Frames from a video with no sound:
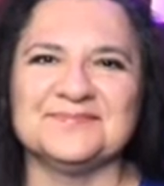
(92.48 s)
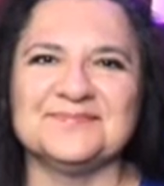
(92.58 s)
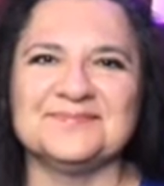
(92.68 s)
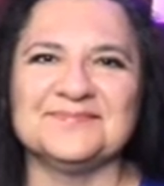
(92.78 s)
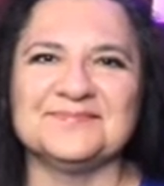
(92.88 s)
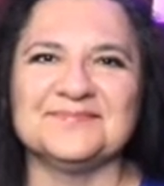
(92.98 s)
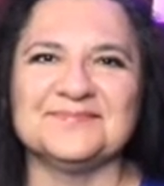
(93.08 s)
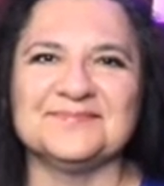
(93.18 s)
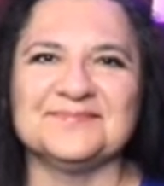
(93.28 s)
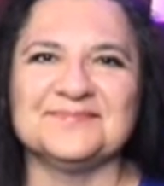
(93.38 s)

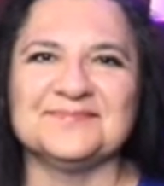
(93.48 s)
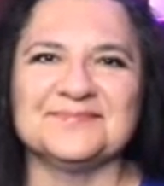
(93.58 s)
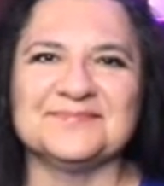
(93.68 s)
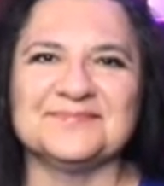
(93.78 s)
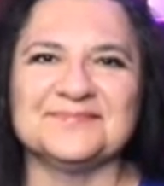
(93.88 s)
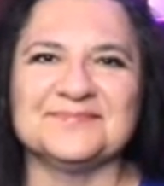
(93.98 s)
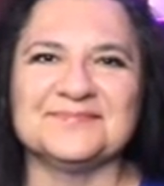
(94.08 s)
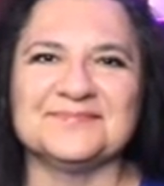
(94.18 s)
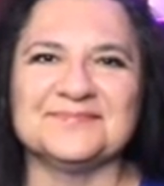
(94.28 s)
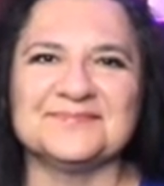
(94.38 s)

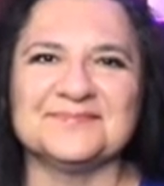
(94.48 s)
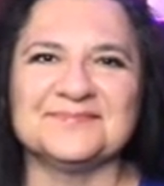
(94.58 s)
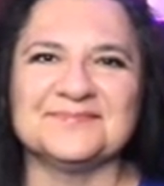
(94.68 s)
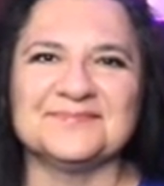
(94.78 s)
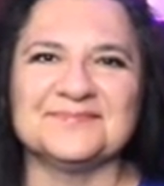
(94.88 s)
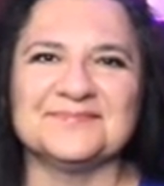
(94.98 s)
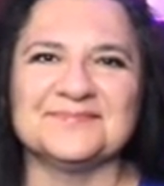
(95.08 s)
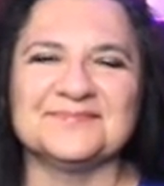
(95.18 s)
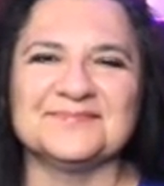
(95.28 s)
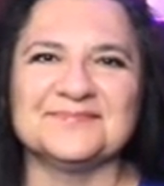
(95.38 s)

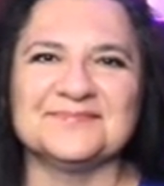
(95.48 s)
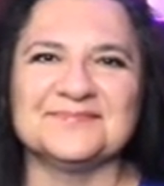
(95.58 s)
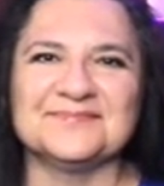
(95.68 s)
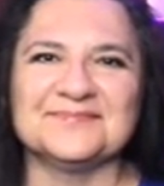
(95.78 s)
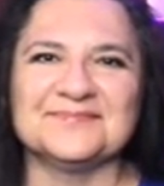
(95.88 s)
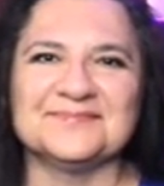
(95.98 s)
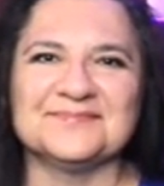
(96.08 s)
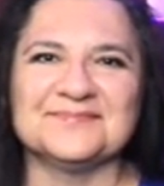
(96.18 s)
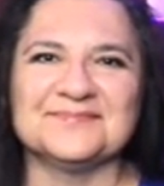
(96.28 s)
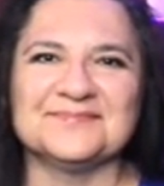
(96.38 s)

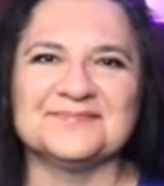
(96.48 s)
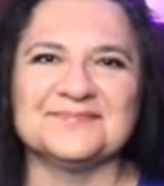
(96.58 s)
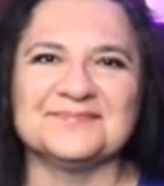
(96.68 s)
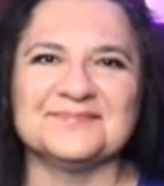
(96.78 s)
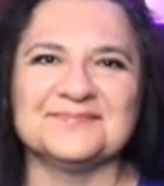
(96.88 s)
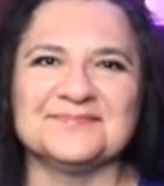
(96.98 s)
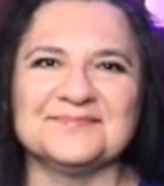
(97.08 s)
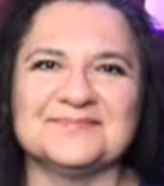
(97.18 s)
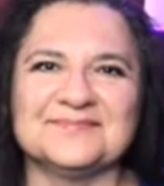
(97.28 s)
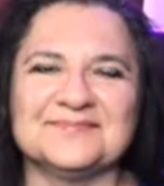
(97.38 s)

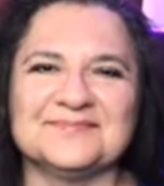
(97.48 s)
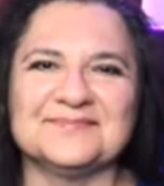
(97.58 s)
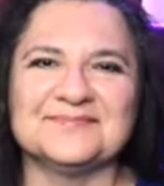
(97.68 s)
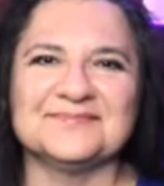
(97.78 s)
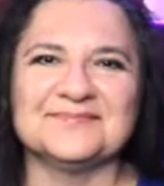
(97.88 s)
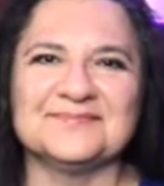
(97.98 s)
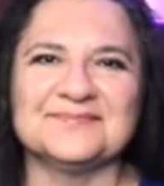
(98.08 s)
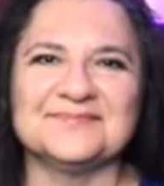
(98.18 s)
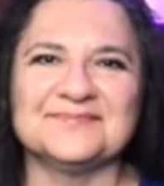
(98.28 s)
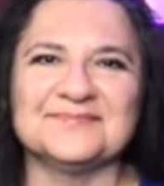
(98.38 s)

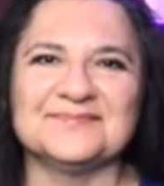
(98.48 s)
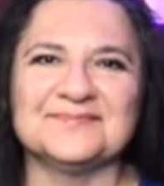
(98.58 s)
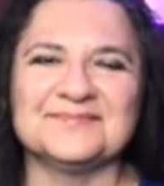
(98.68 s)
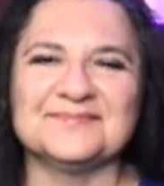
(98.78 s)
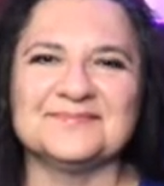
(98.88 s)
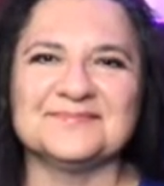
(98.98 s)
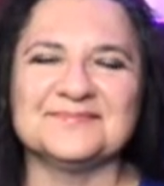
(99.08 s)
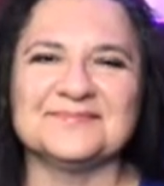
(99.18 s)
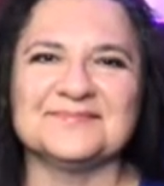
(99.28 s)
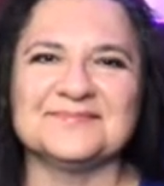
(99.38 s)

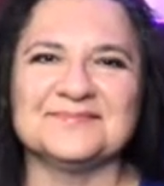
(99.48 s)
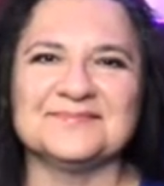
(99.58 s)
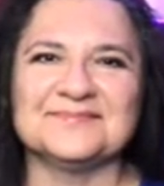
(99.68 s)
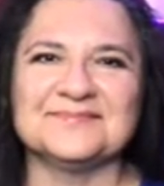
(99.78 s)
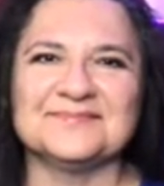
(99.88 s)
[no speech]